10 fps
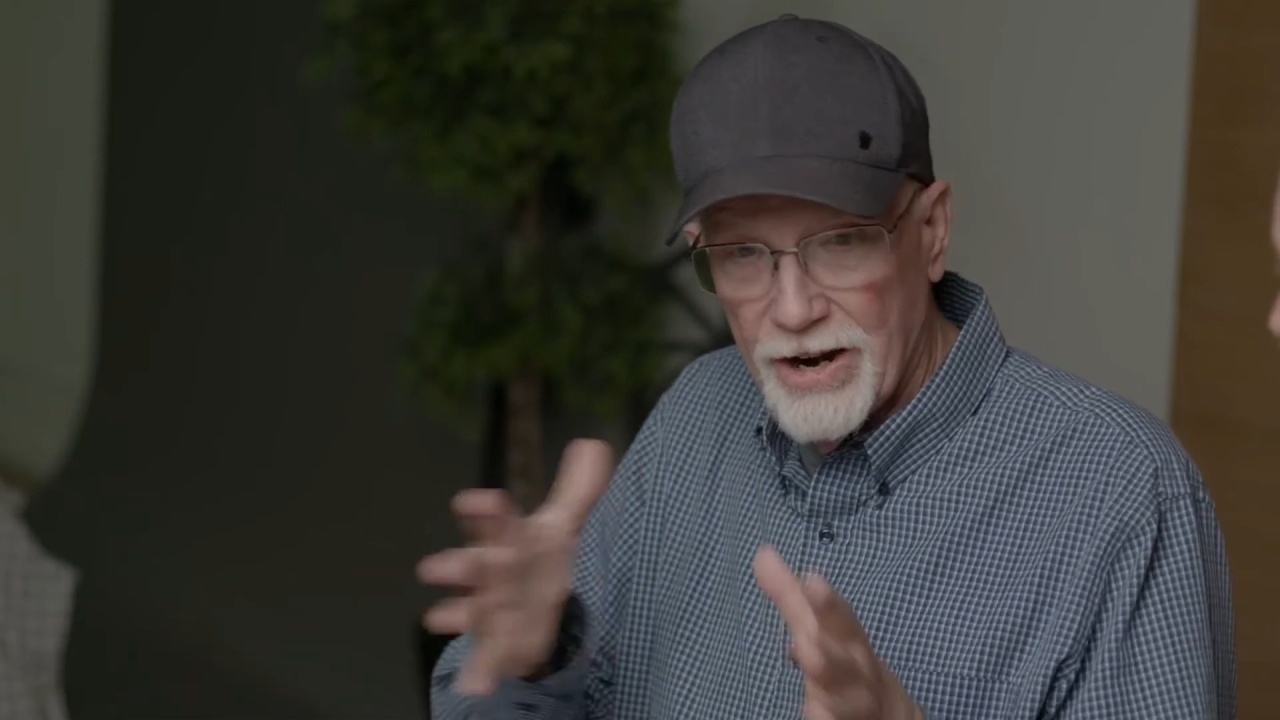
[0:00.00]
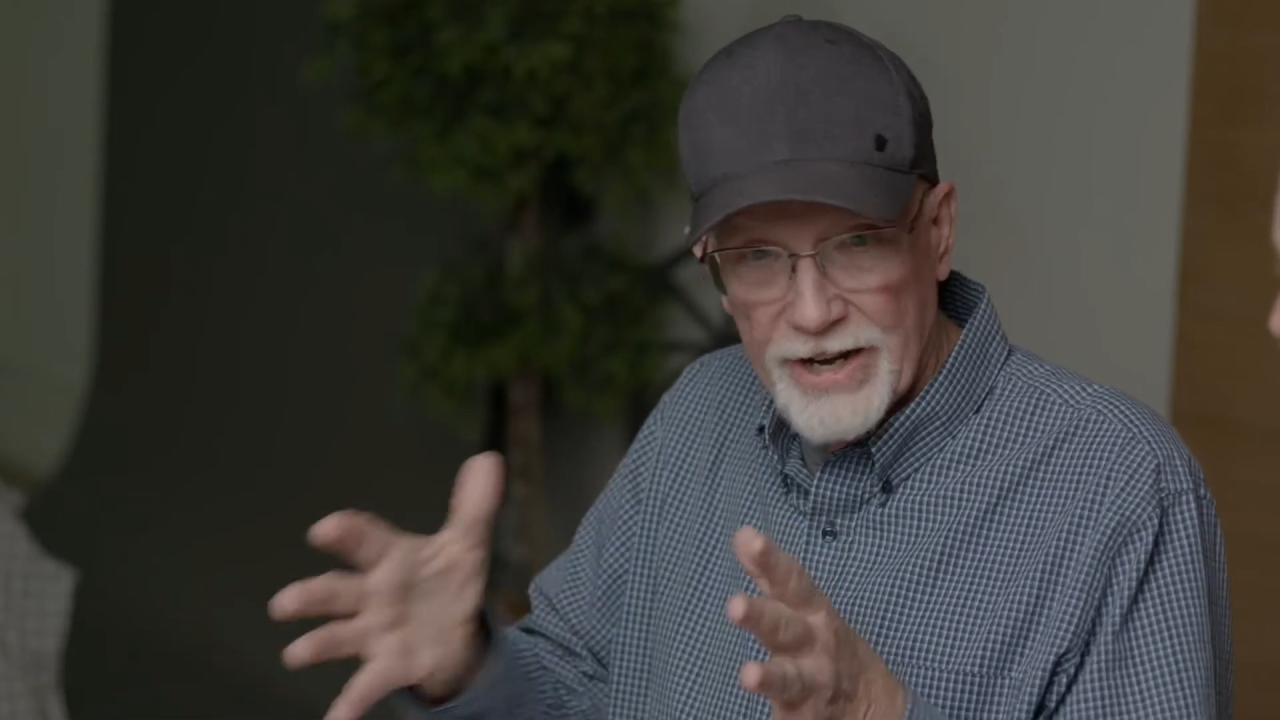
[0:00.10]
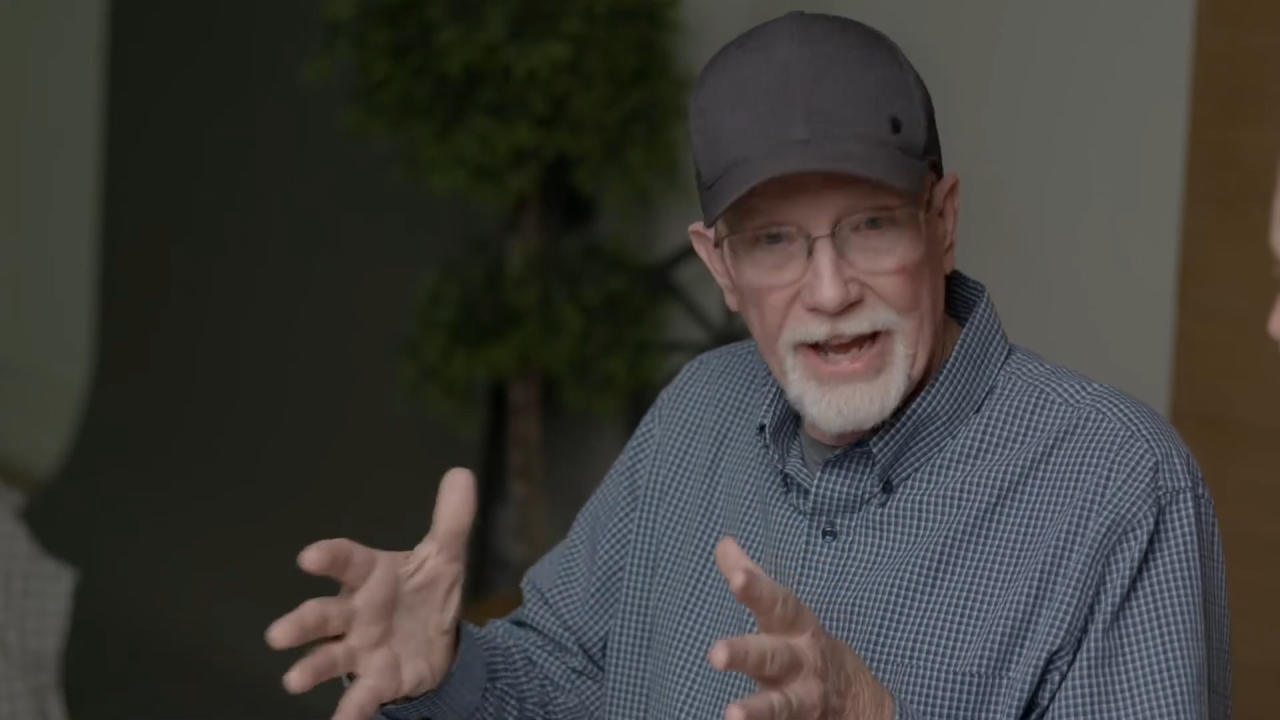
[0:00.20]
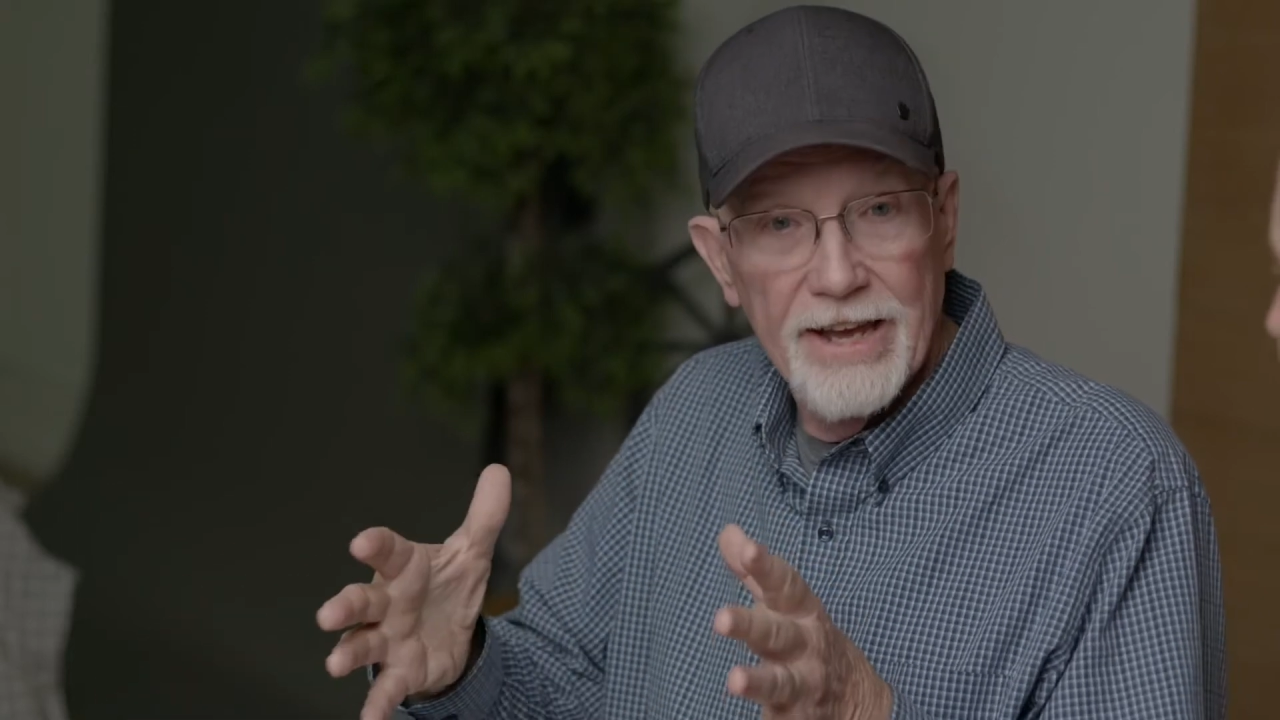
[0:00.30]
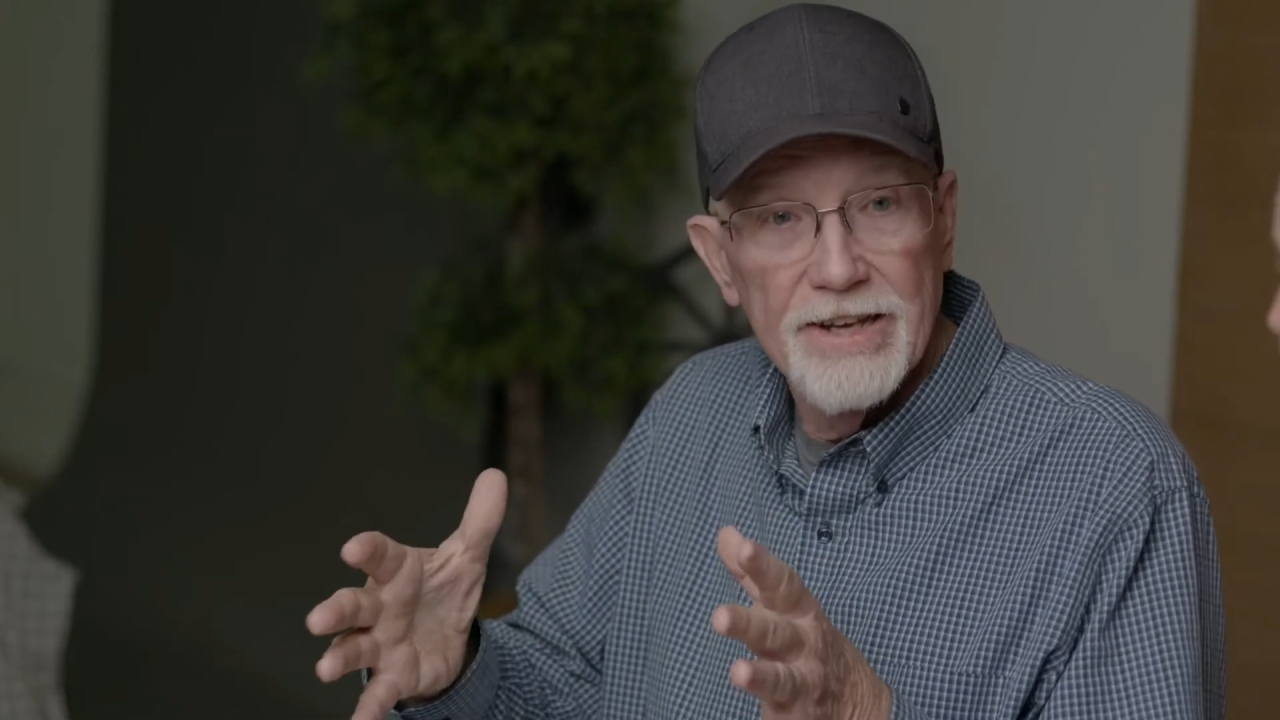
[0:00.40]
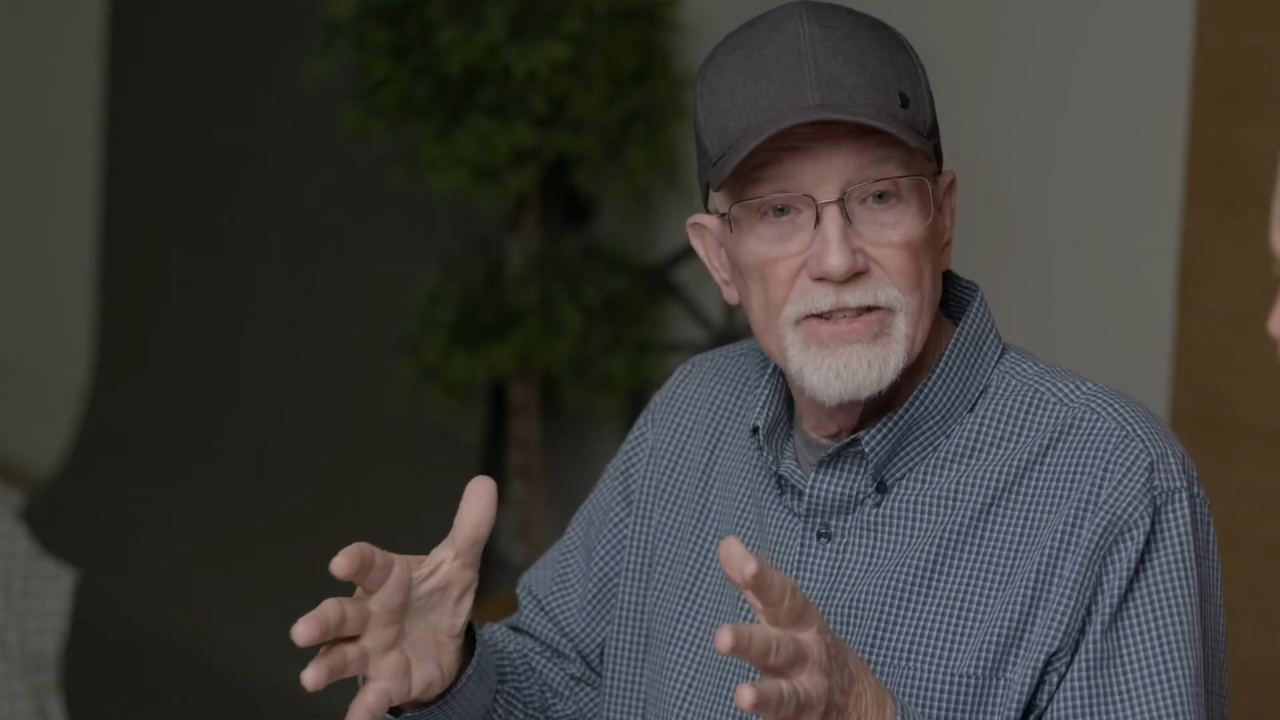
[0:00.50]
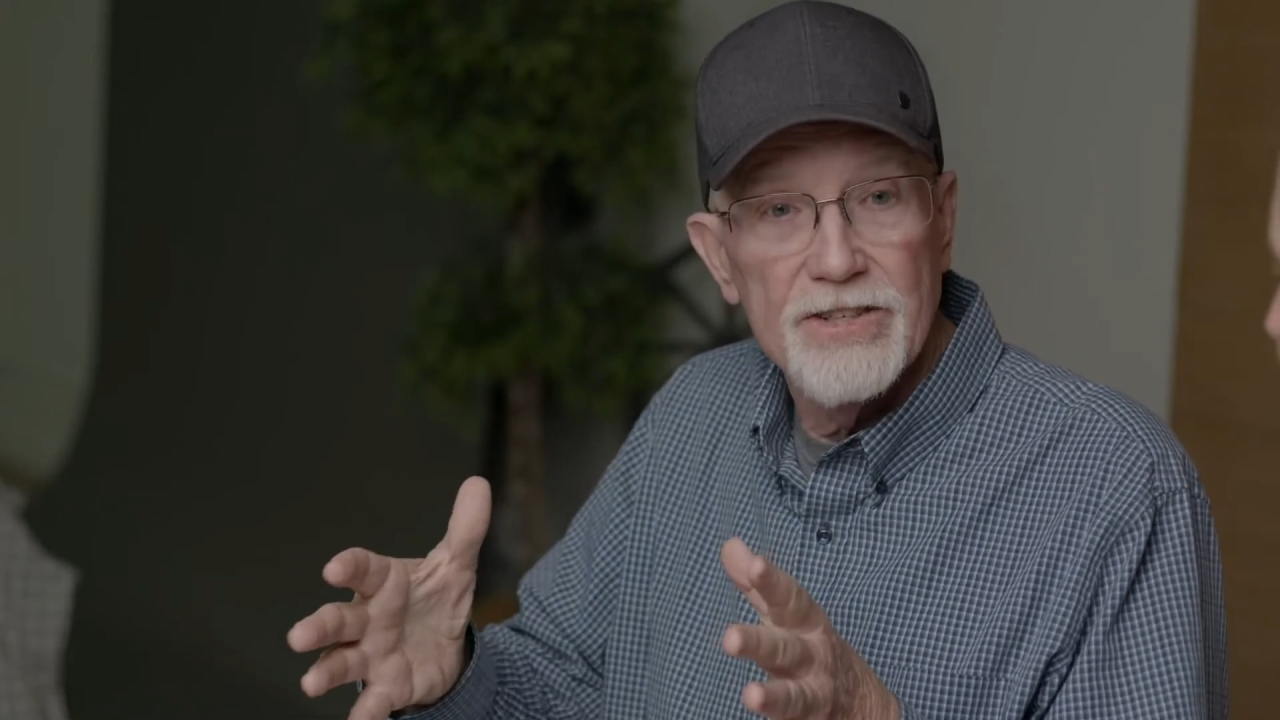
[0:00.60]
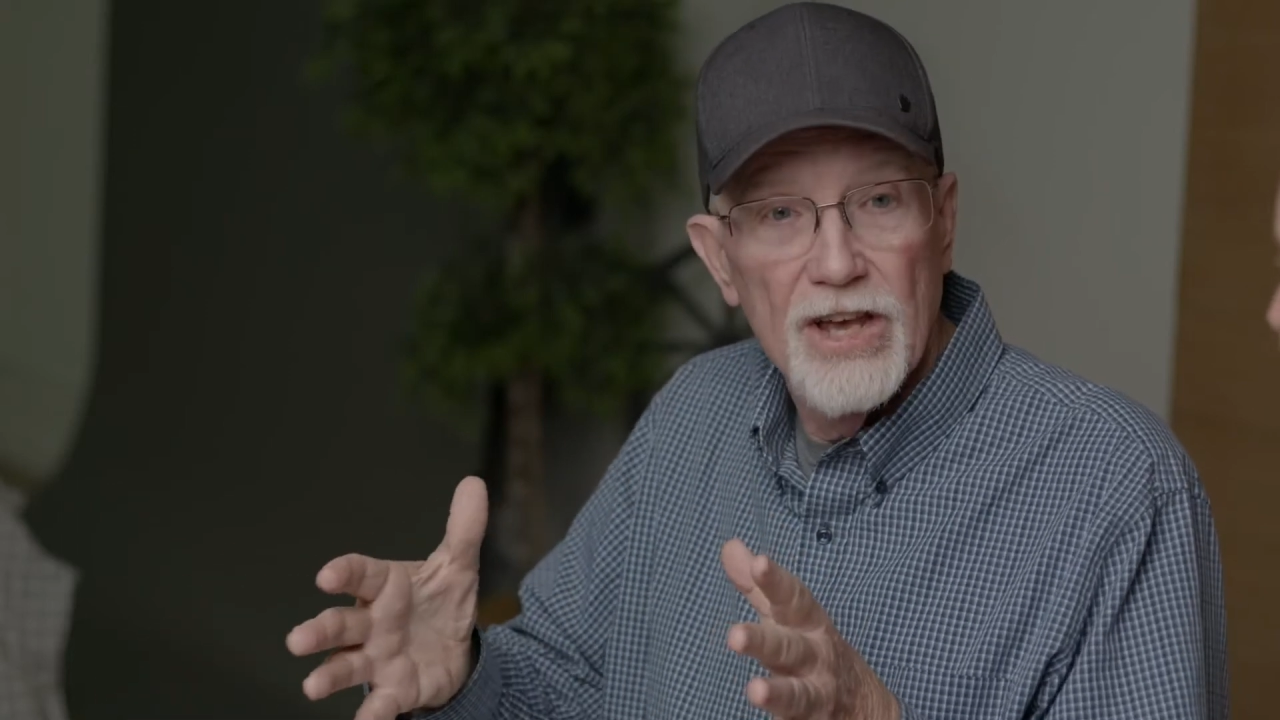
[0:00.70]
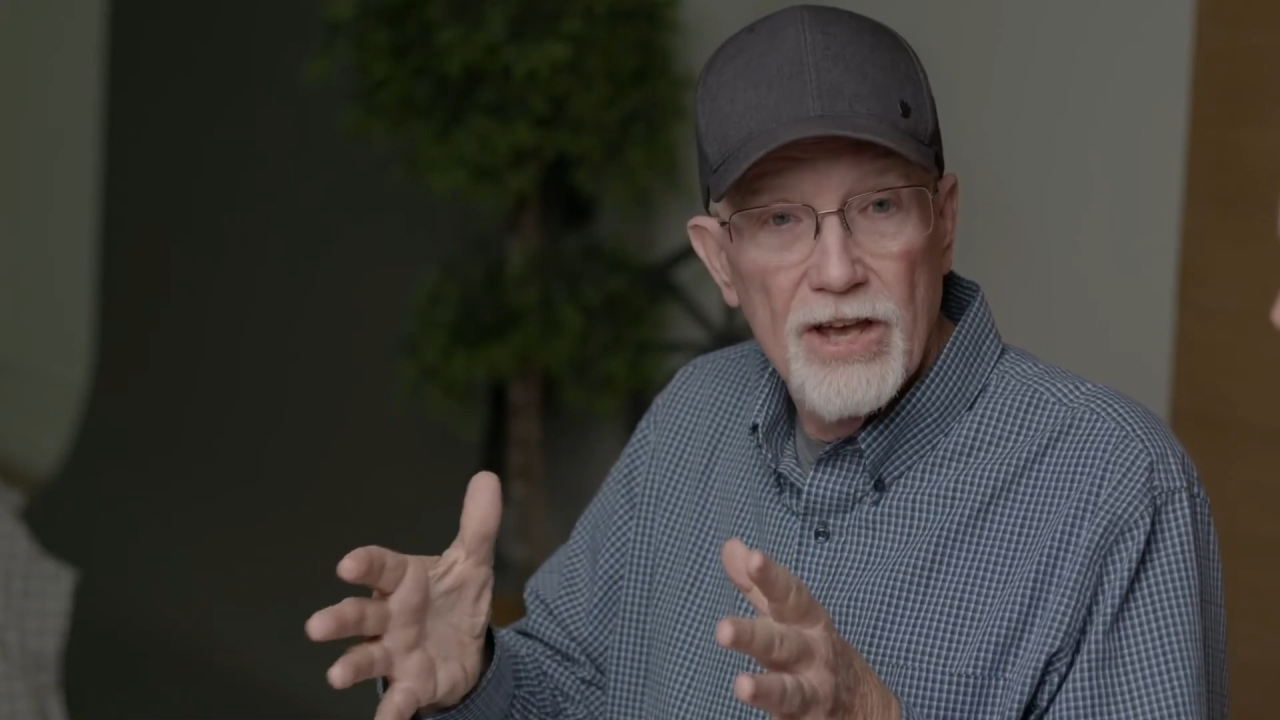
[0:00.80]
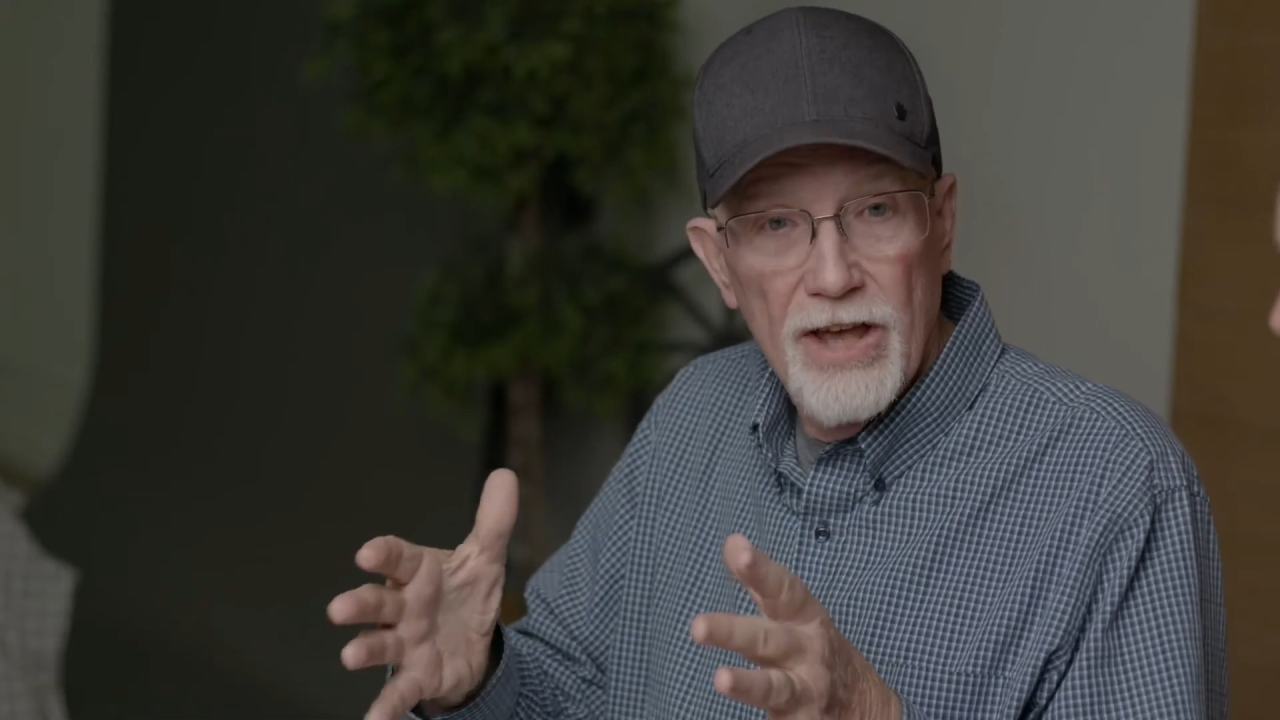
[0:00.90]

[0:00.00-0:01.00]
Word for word: our kids